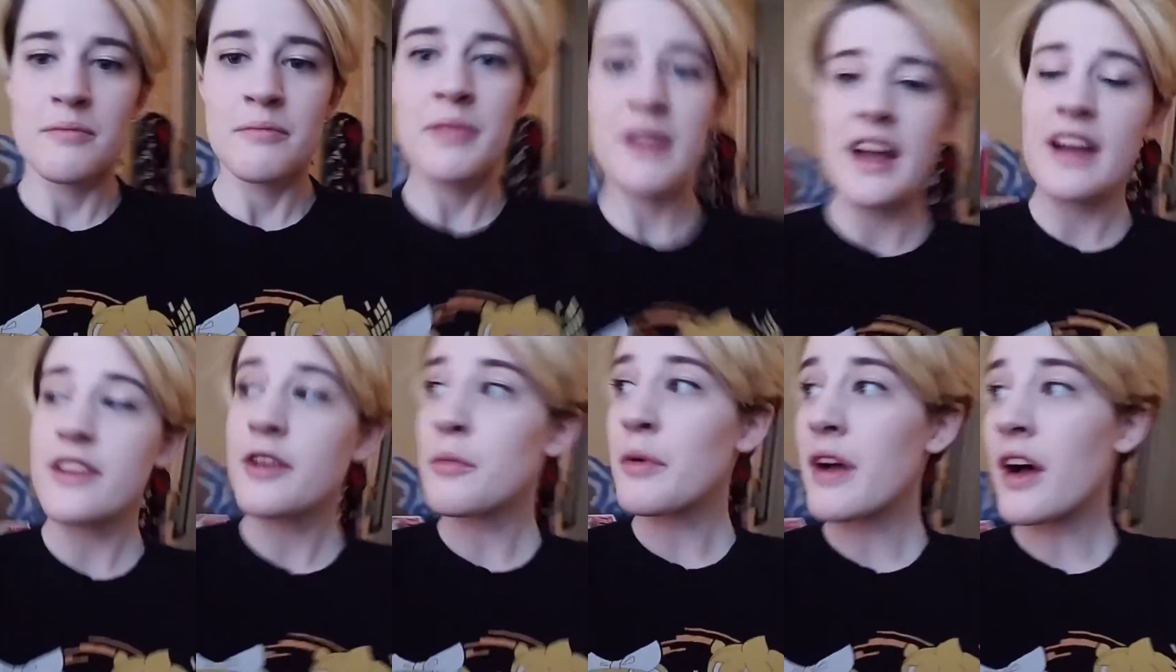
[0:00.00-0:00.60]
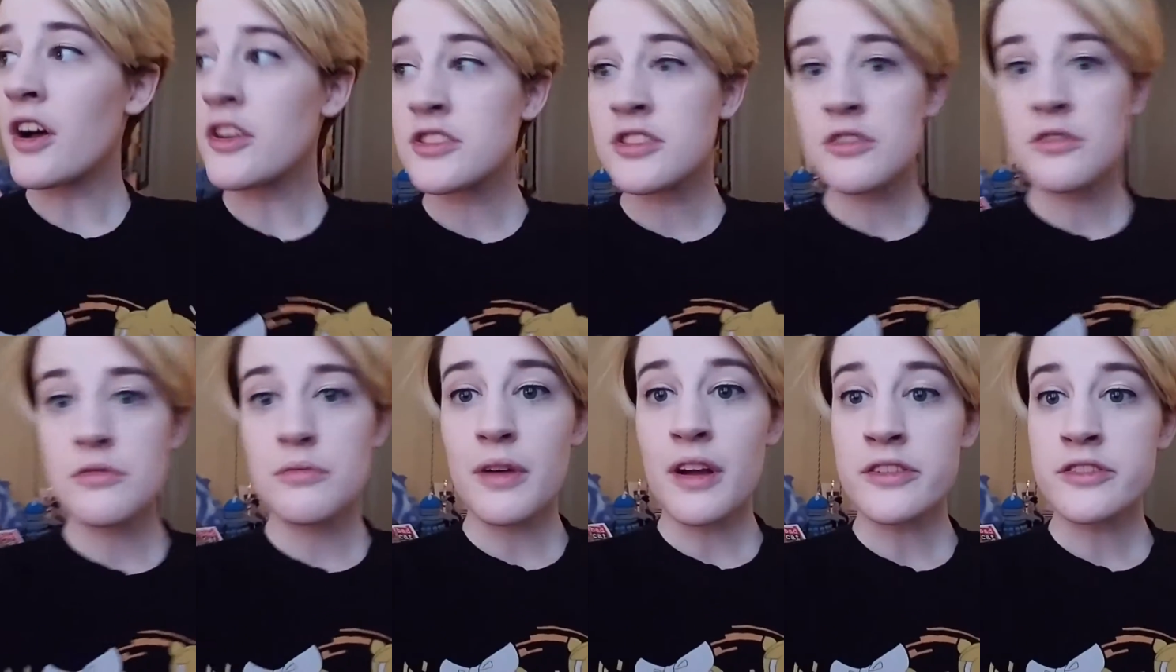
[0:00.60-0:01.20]
But yeah, no, but
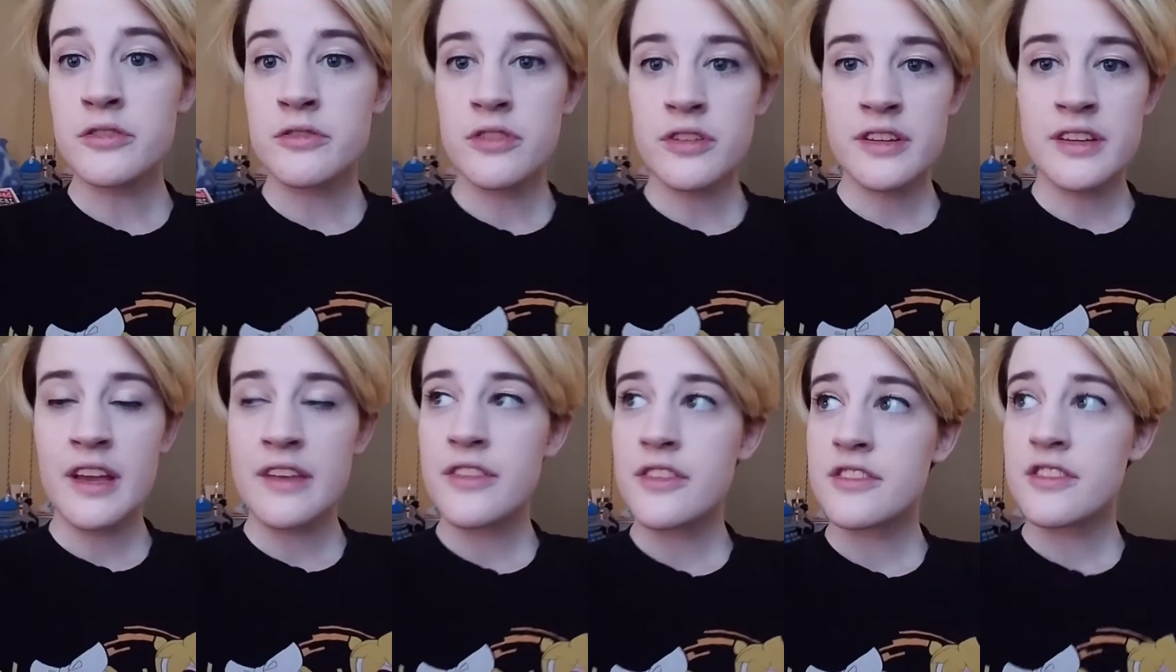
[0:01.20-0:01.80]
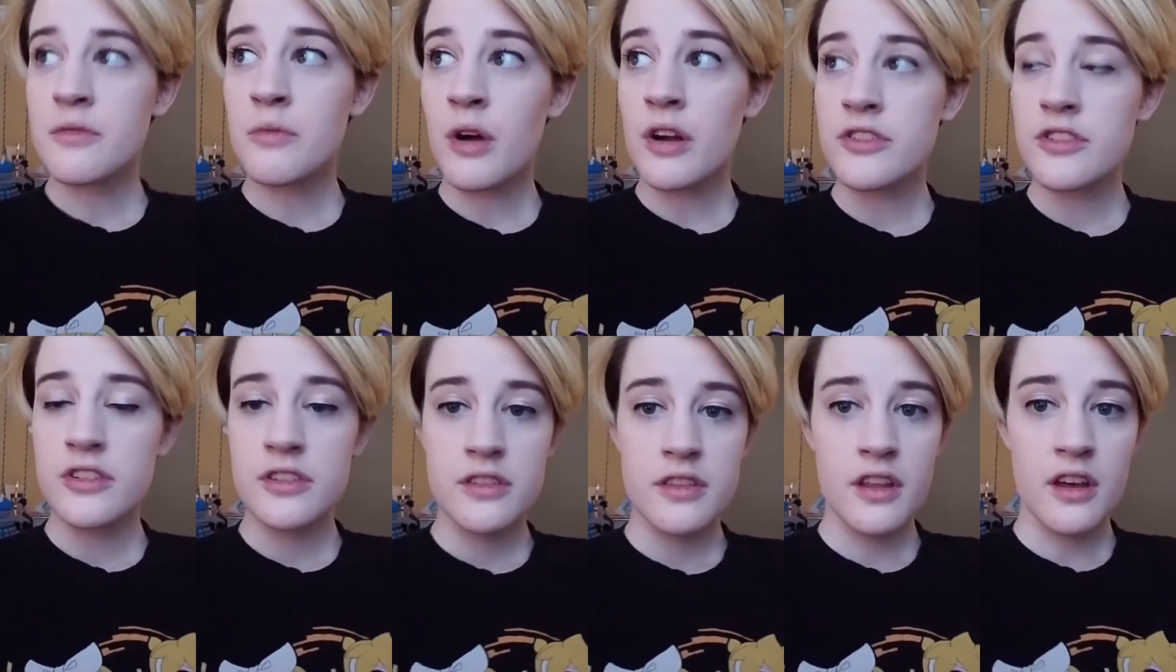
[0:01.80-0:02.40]
also also looking at this and
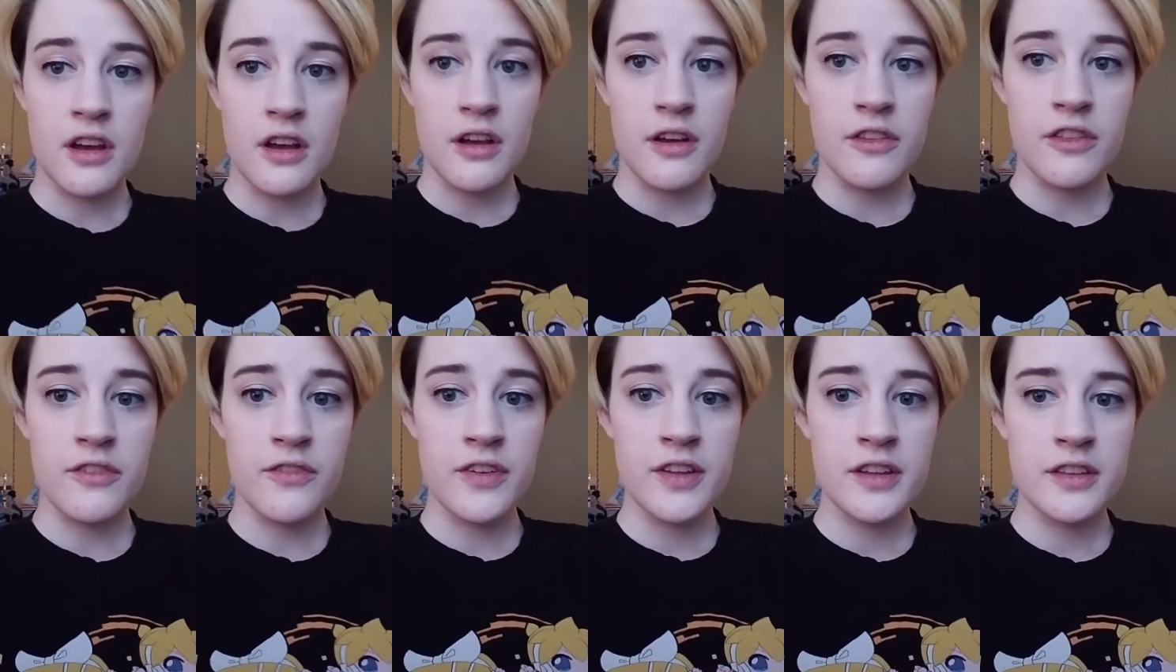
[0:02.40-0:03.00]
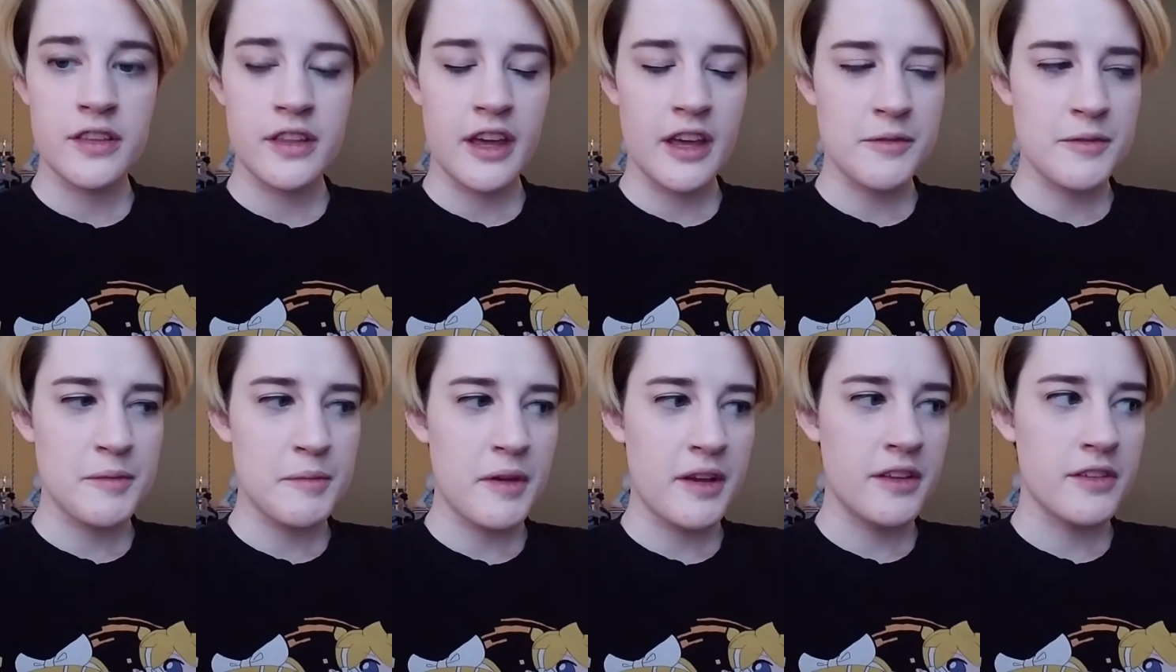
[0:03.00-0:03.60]
watching uh, the vi- the
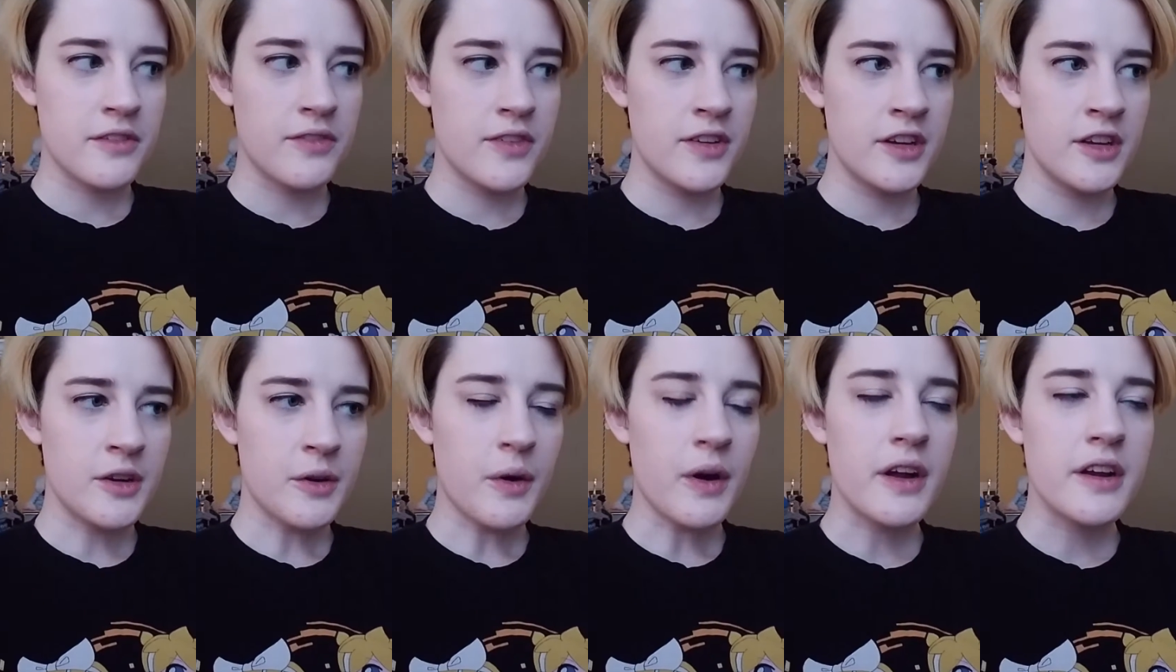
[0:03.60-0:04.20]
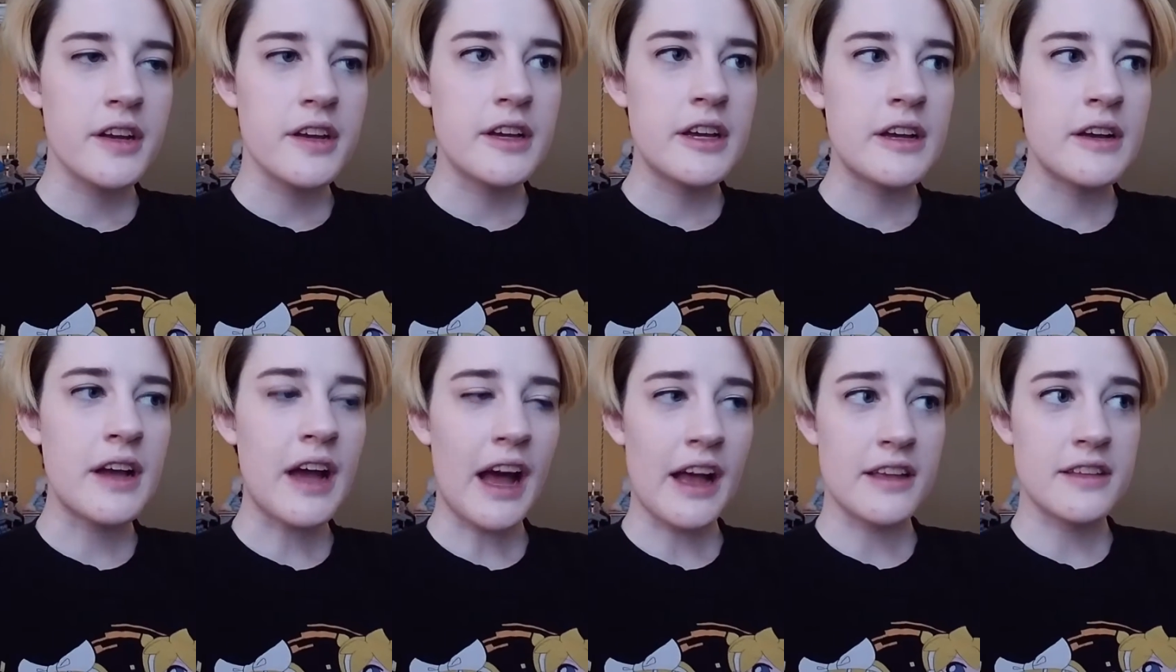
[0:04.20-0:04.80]
anime man's video on it,
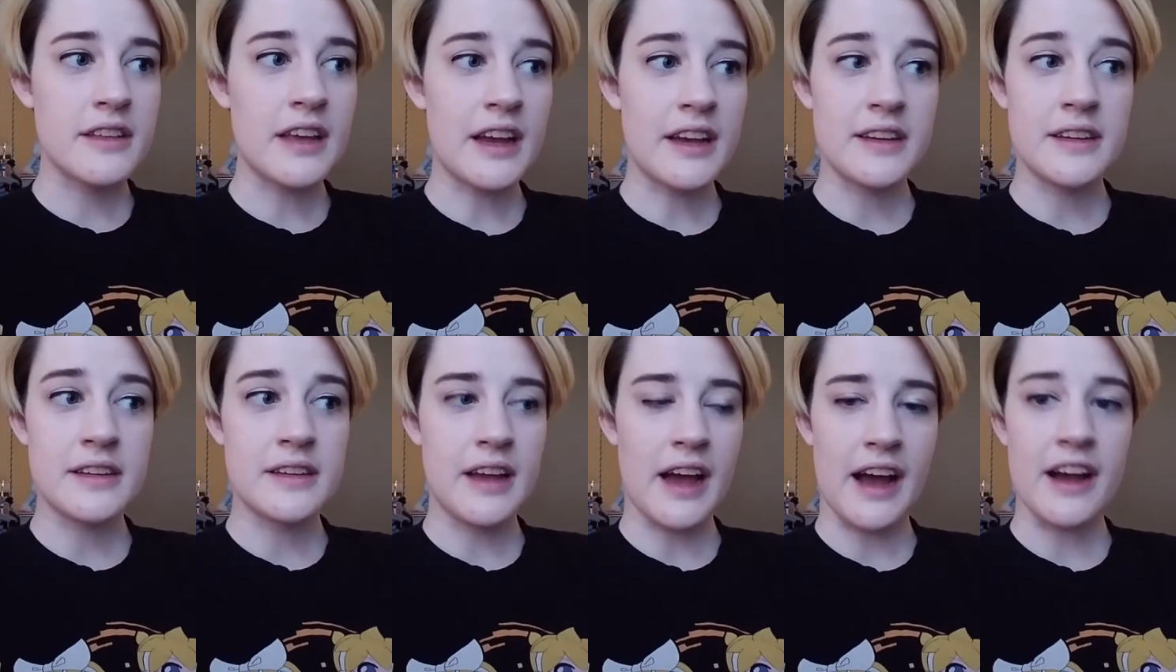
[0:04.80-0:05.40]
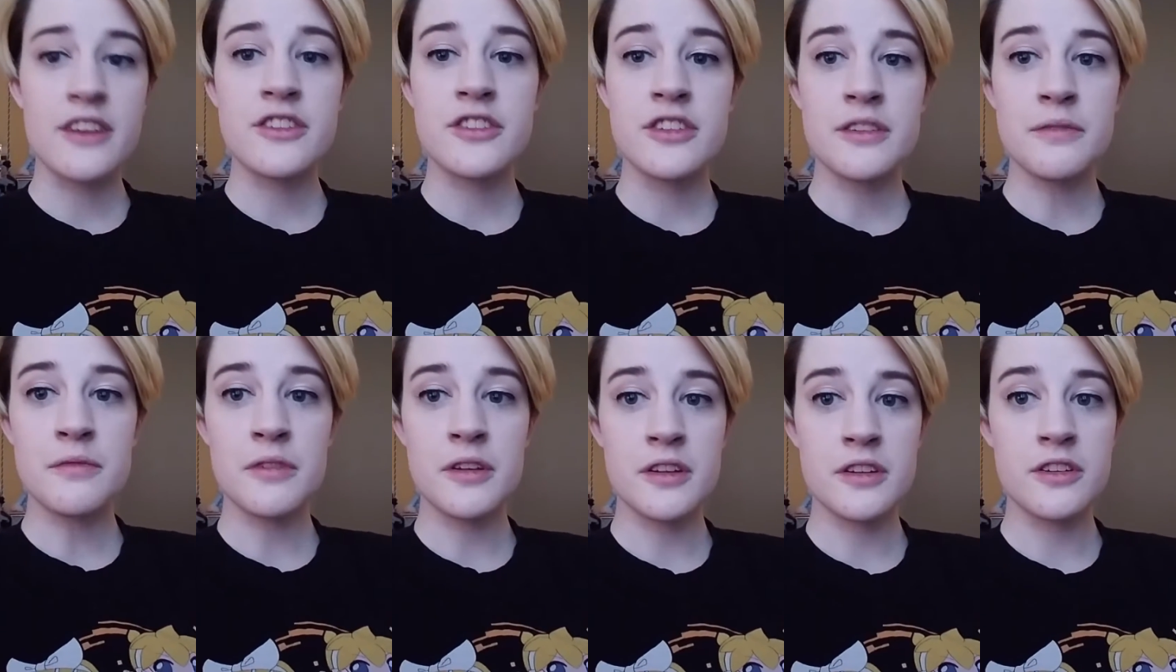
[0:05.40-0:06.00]
I, actually
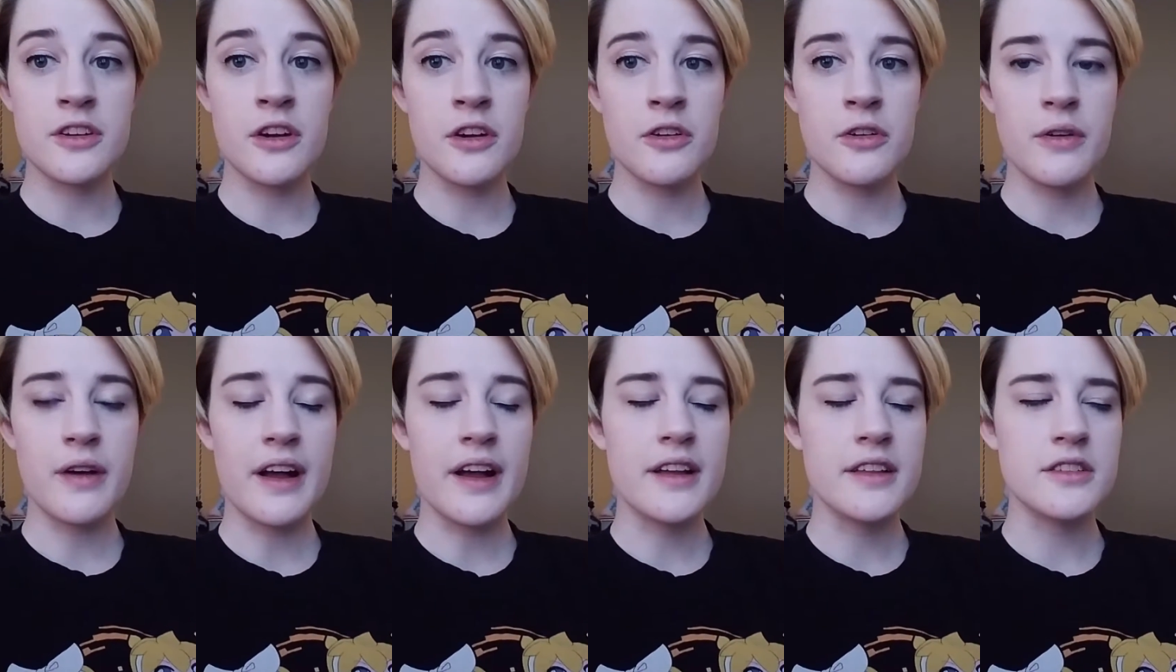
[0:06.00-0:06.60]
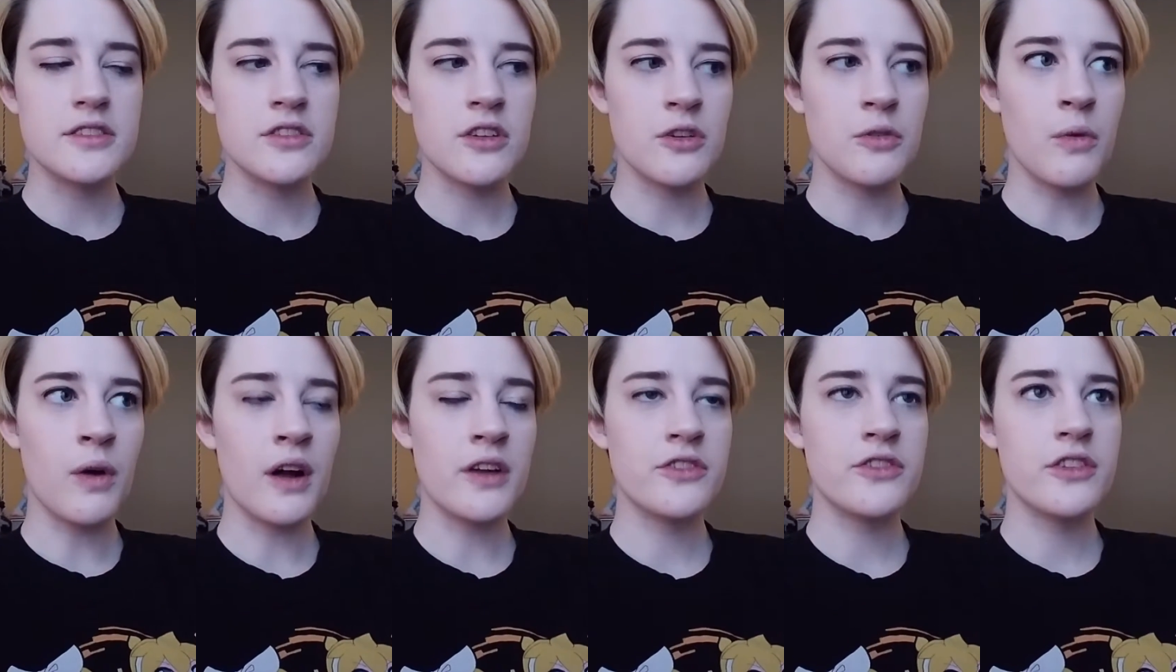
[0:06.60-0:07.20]
am gonna go and start
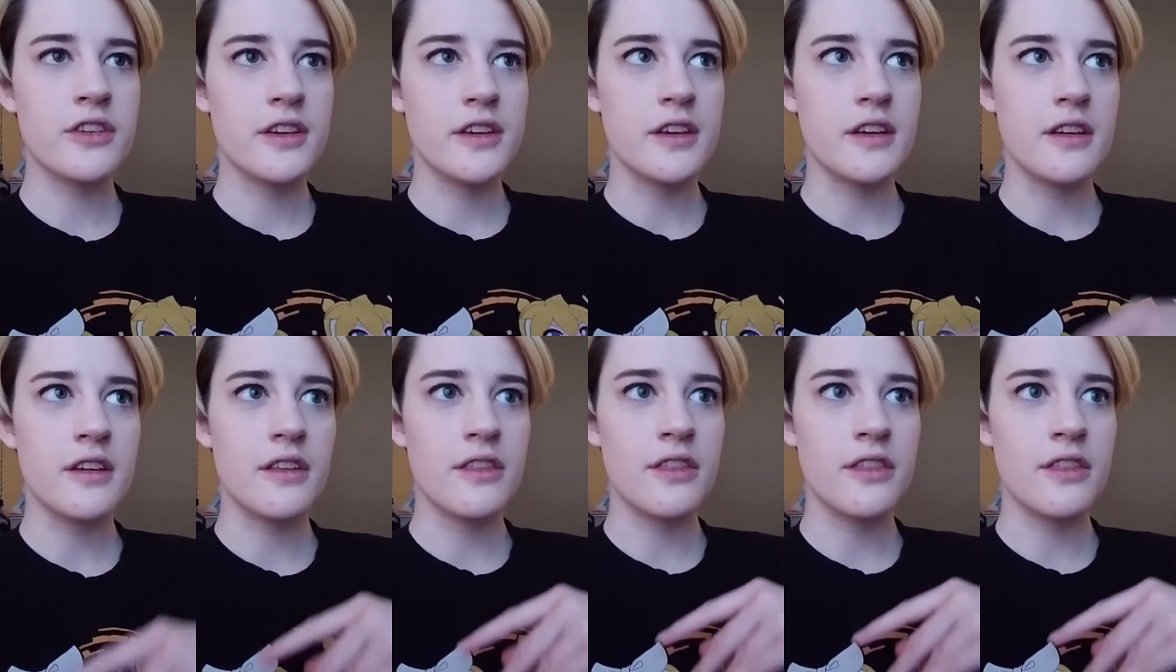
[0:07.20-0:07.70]
watching